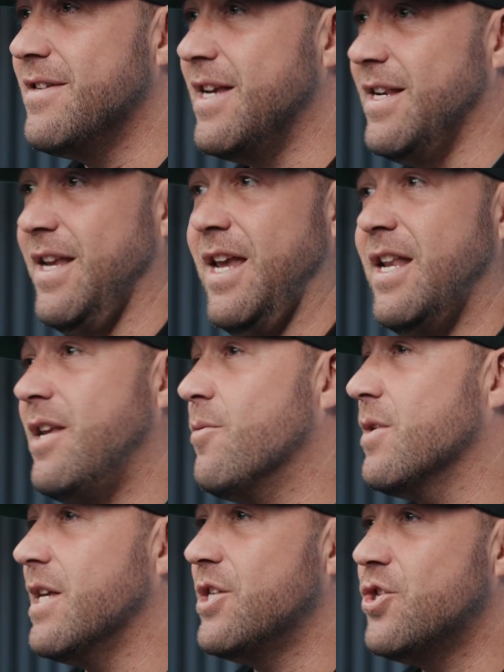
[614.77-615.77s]
in any
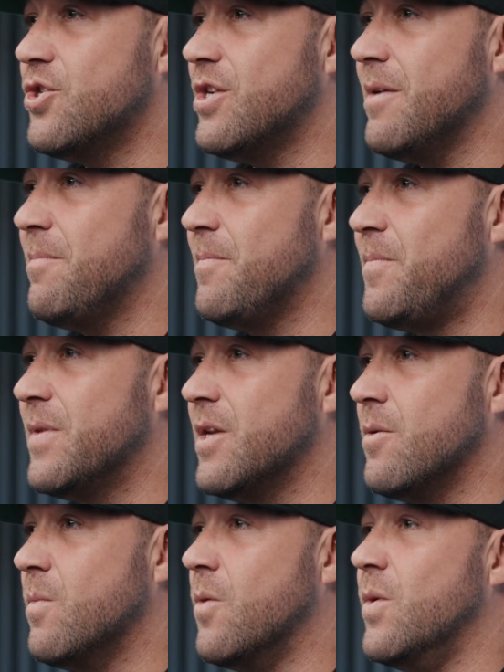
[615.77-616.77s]
relationship
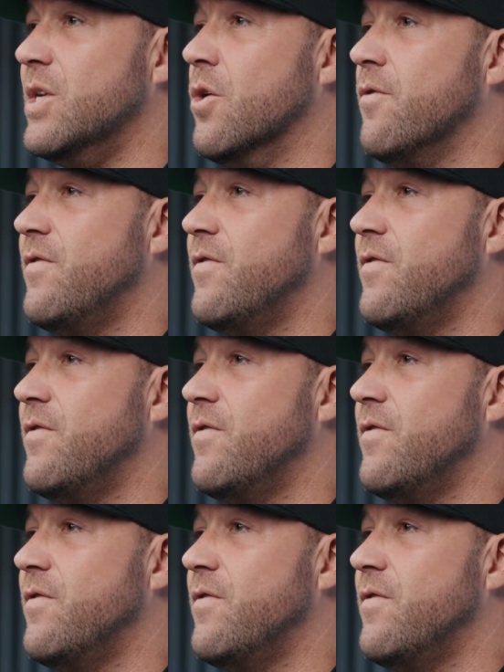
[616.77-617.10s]
when we don't